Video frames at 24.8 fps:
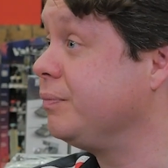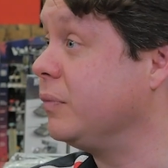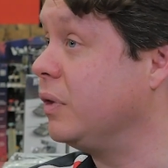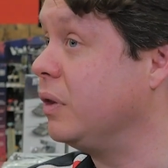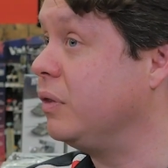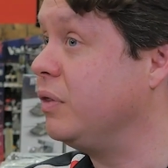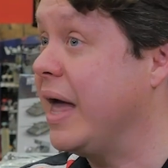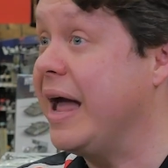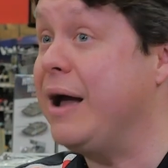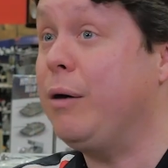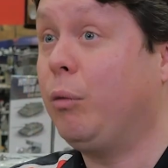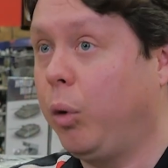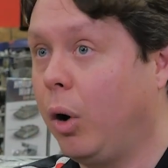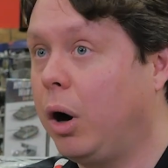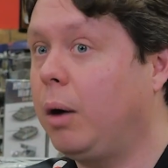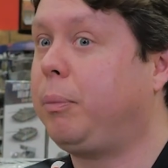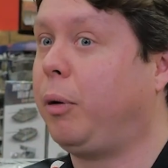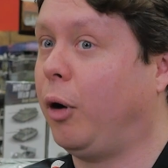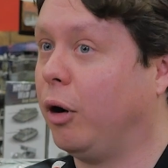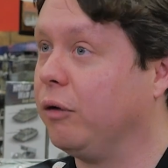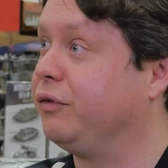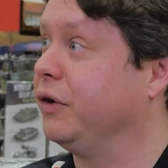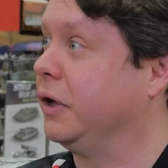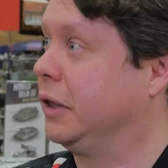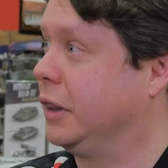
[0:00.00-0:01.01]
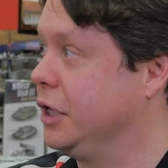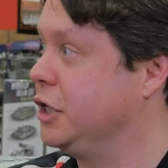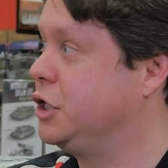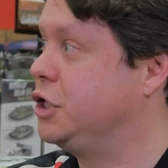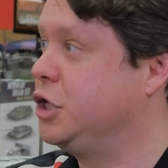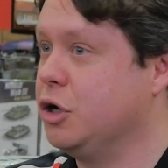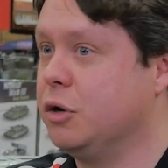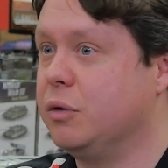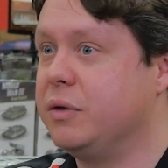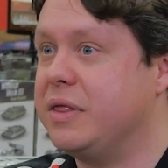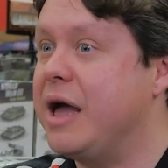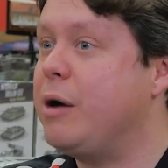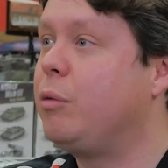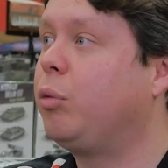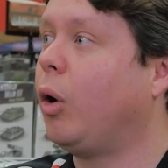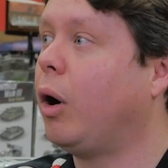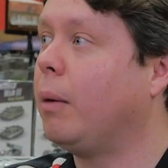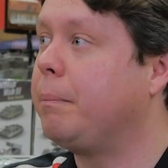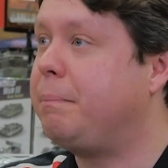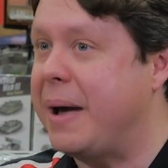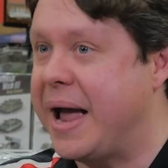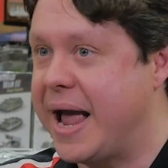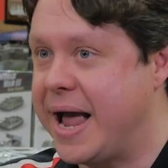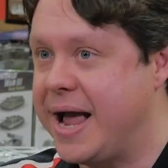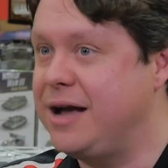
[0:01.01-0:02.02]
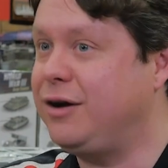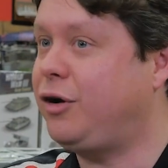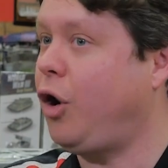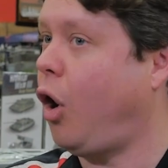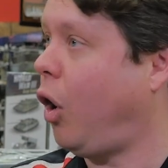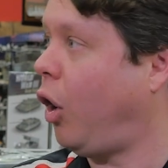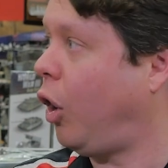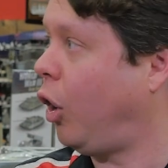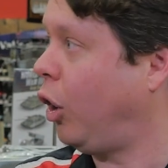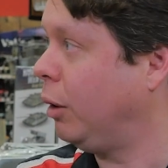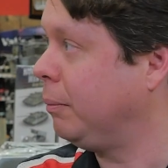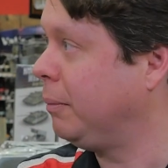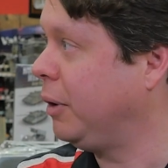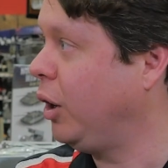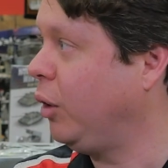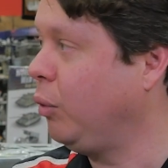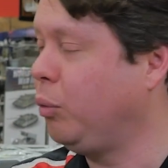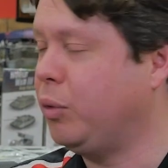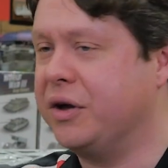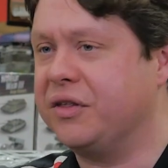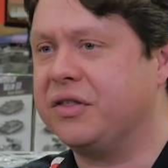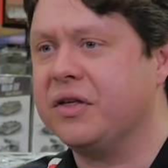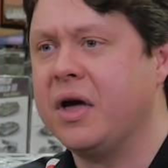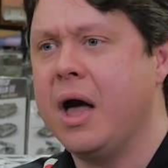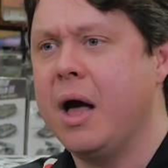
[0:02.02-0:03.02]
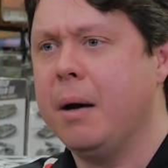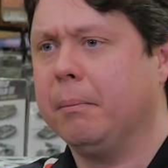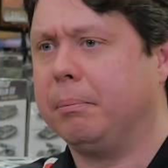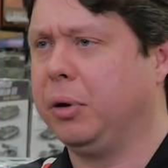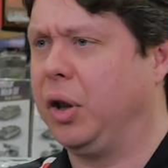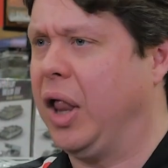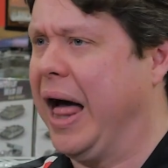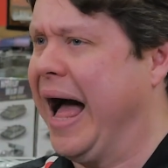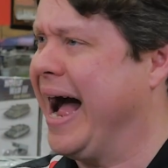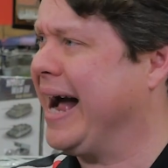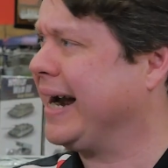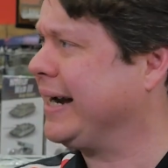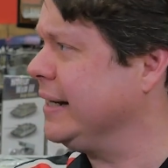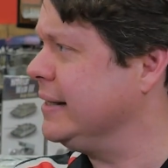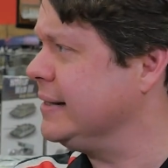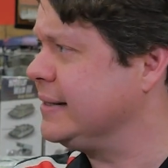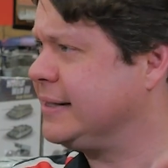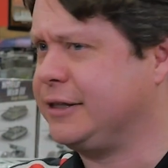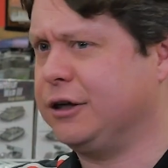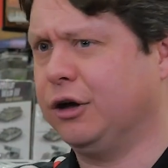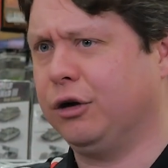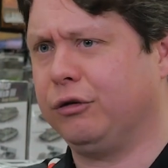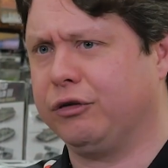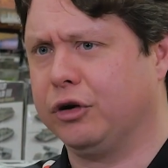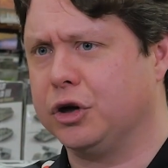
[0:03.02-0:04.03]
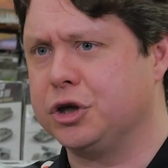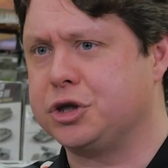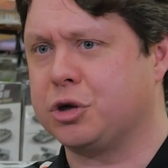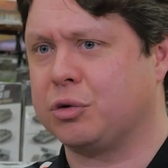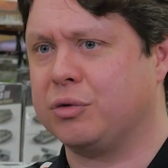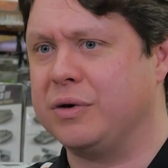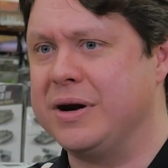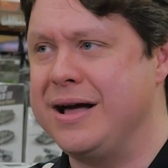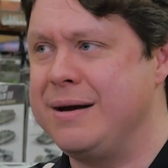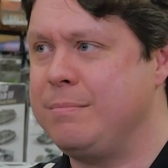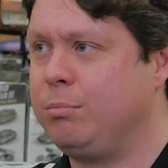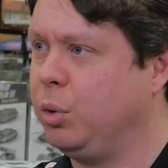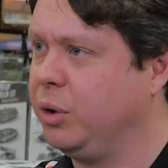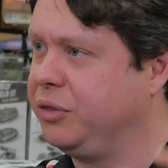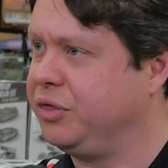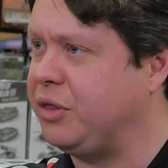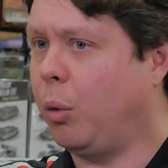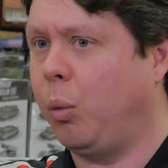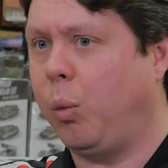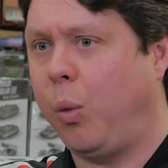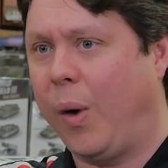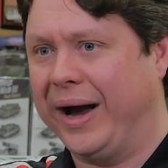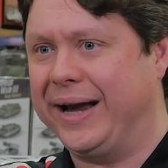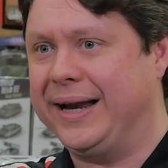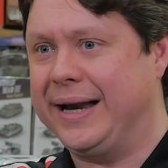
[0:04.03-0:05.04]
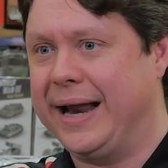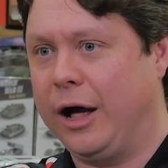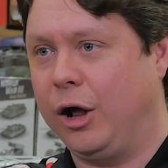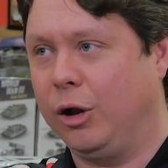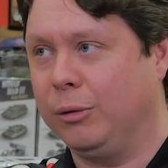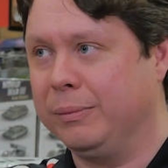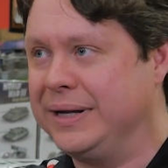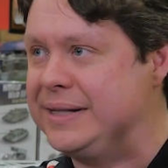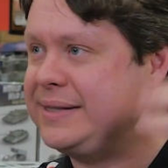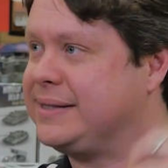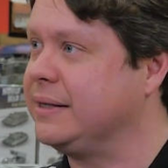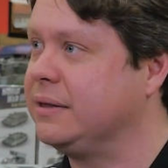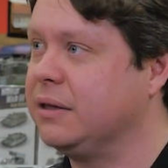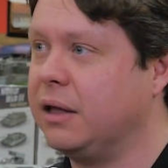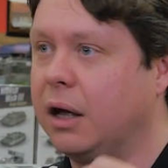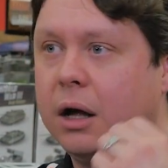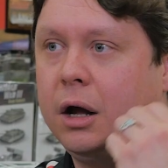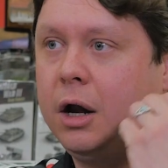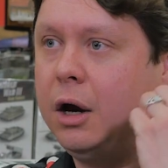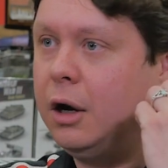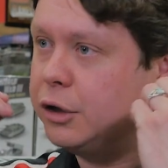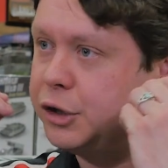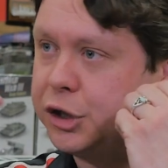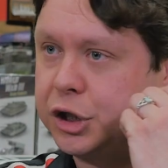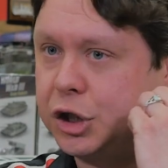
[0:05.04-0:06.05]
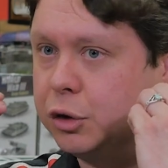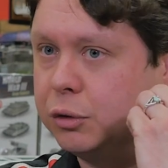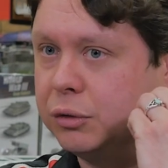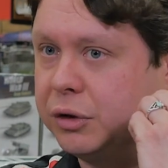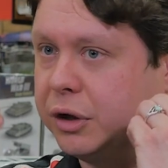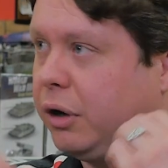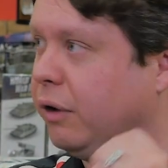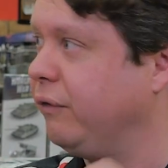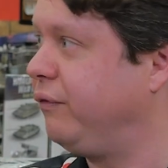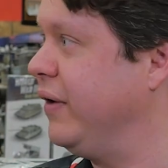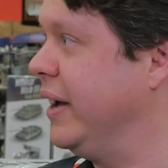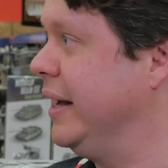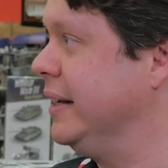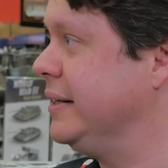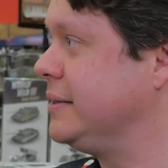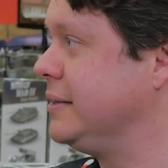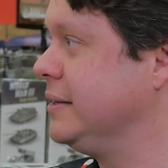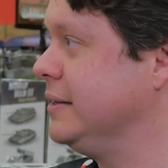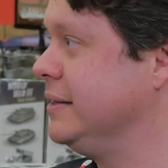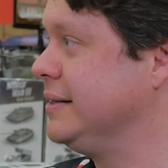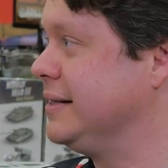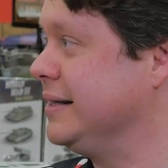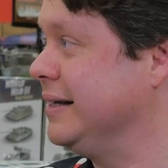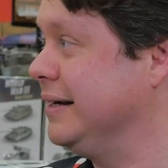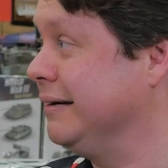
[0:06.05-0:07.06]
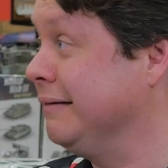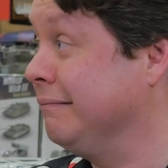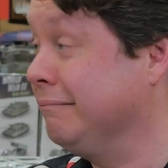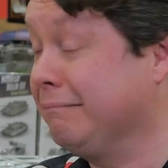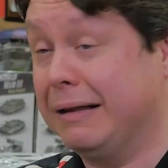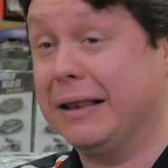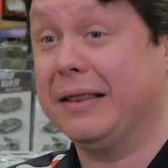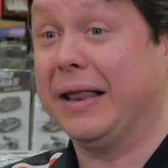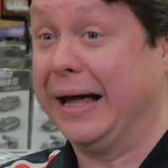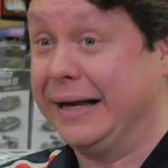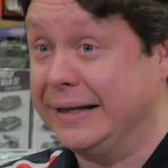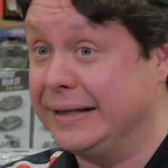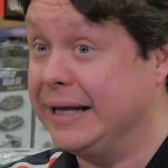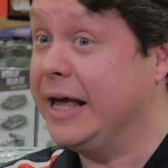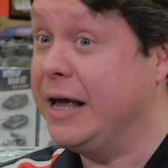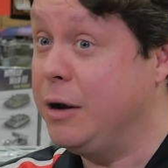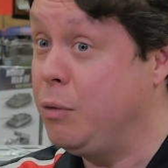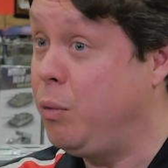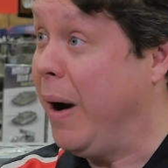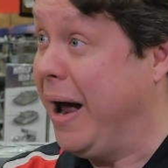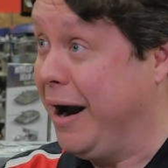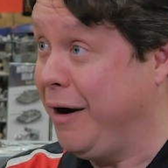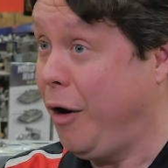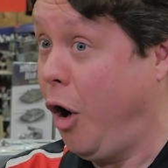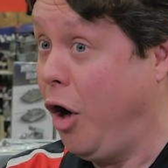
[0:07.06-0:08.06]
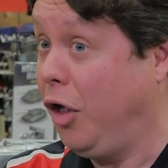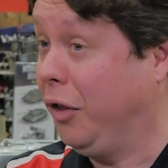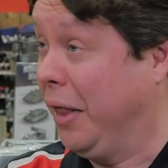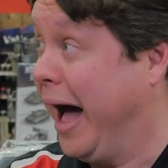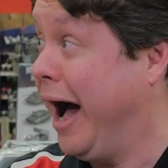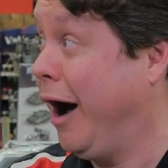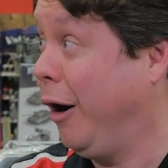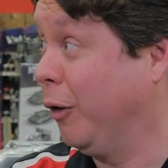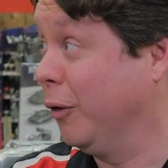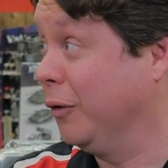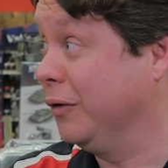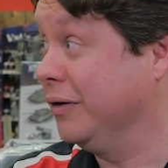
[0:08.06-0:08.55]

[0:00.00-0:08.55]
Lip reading: They were perfectly cute. They were pink armor with black and silver trim with the white helmets and the cute little faces. And like, he went all out.